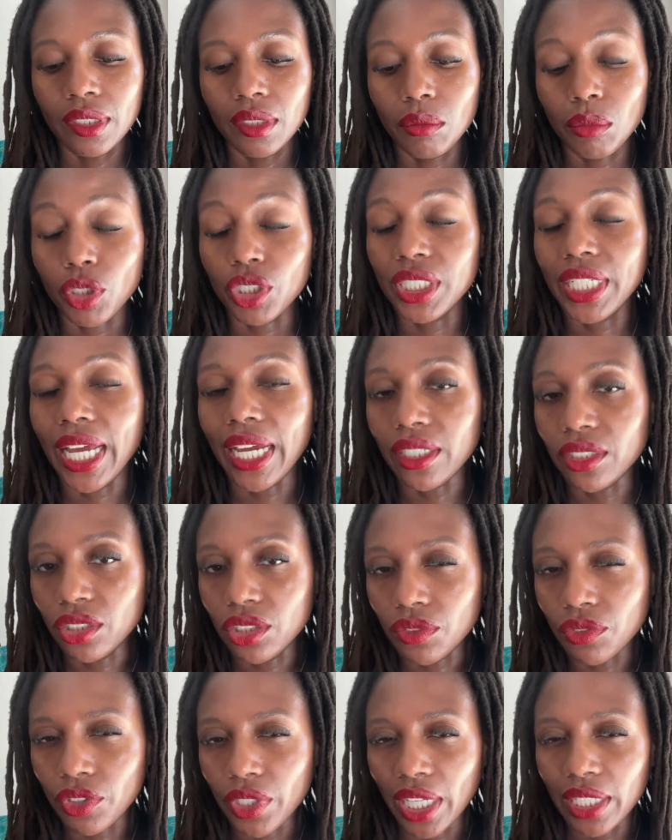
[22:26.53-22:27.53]

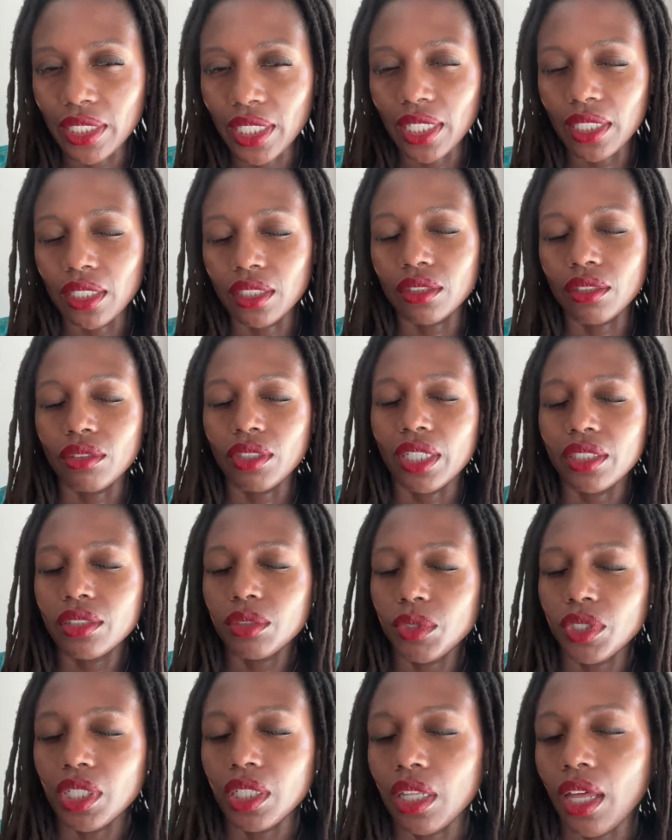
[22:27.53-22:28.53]
protections for that data. So that's
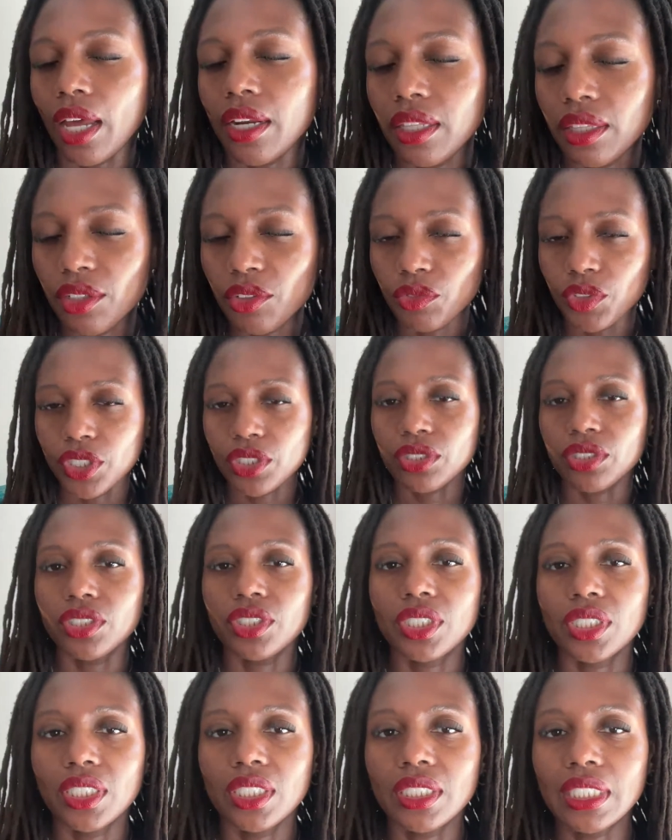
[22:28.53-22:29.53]
where a lot of the
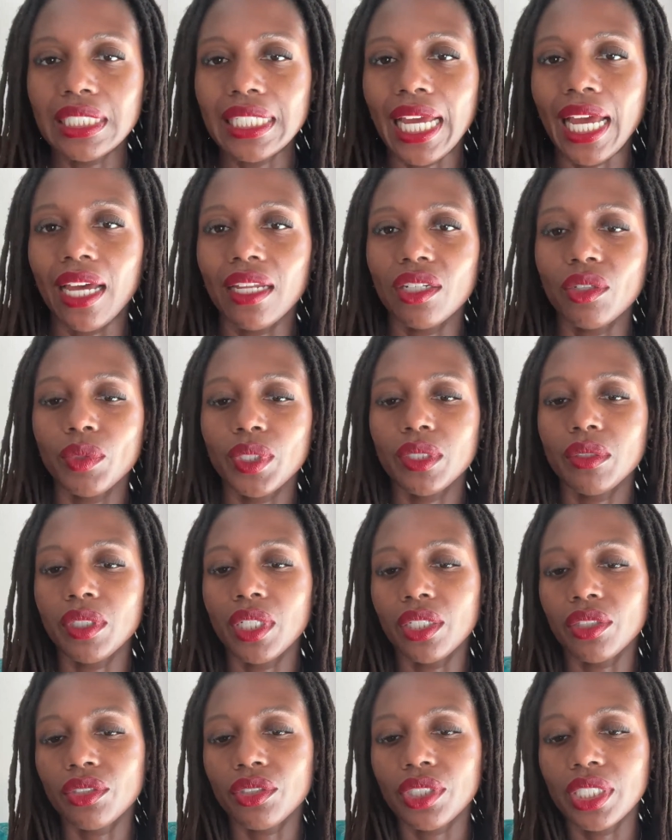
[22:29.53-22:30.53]
research is. And how do we
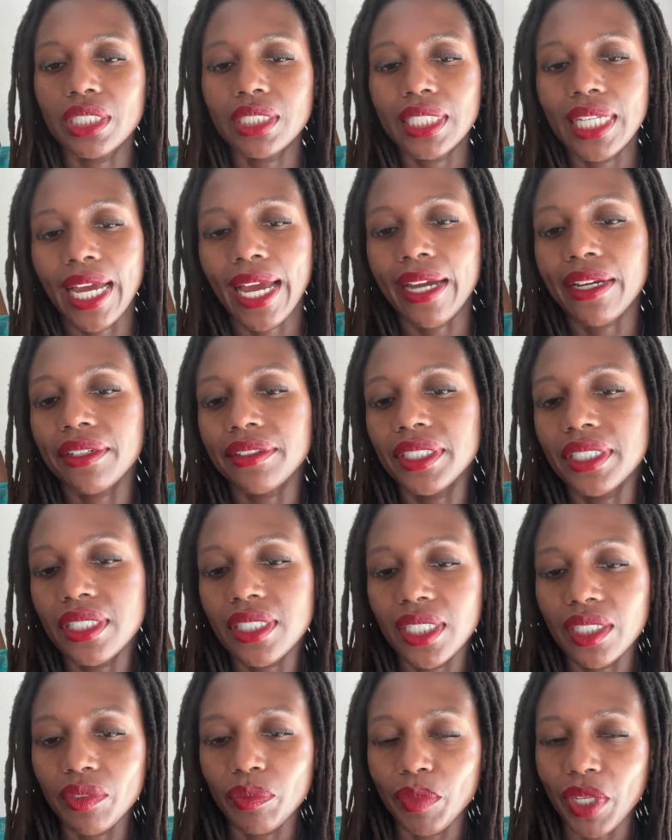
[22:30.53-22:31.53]
increase the
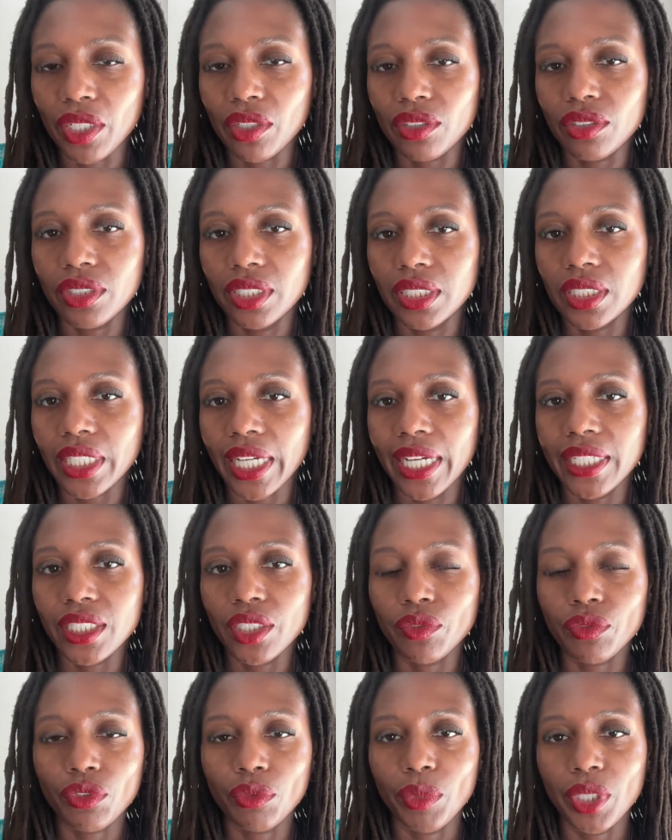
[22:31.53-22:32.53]
accuracy of medical and science
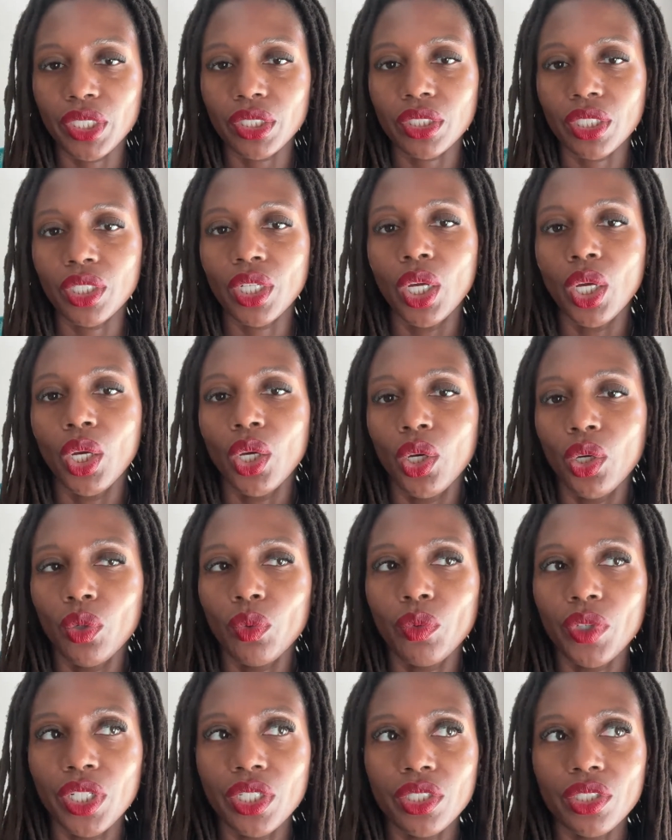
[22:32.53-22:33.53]
information
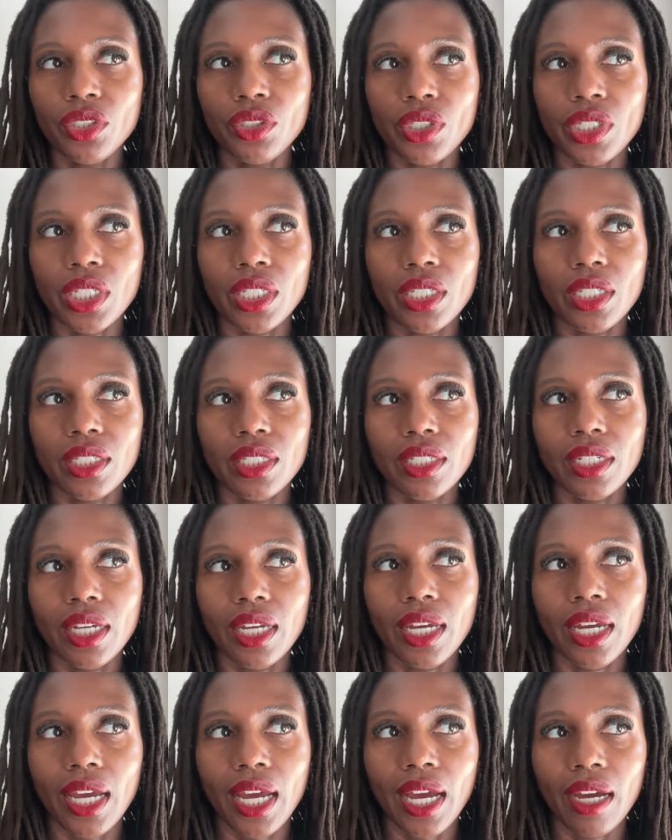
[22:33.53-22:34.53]
when you
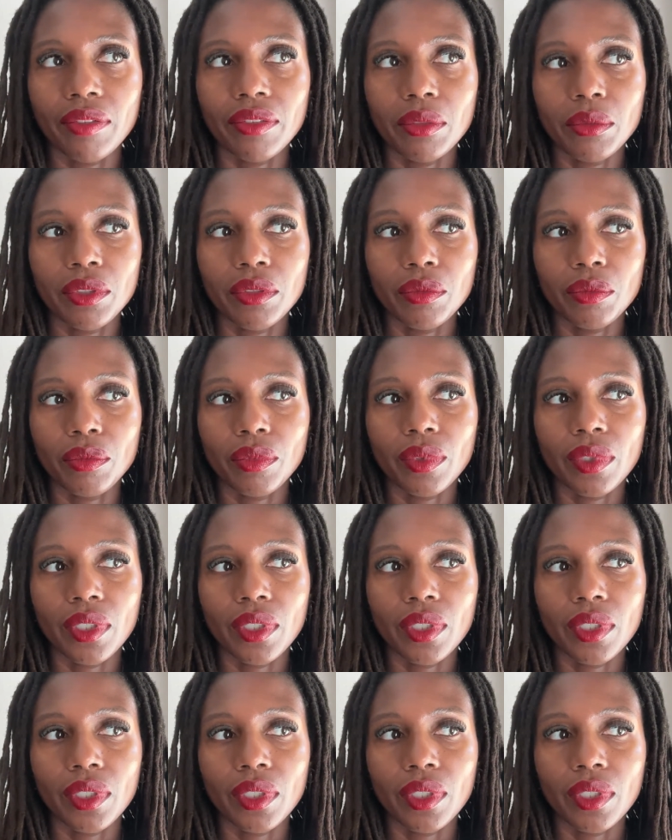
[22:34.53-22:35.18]
have to be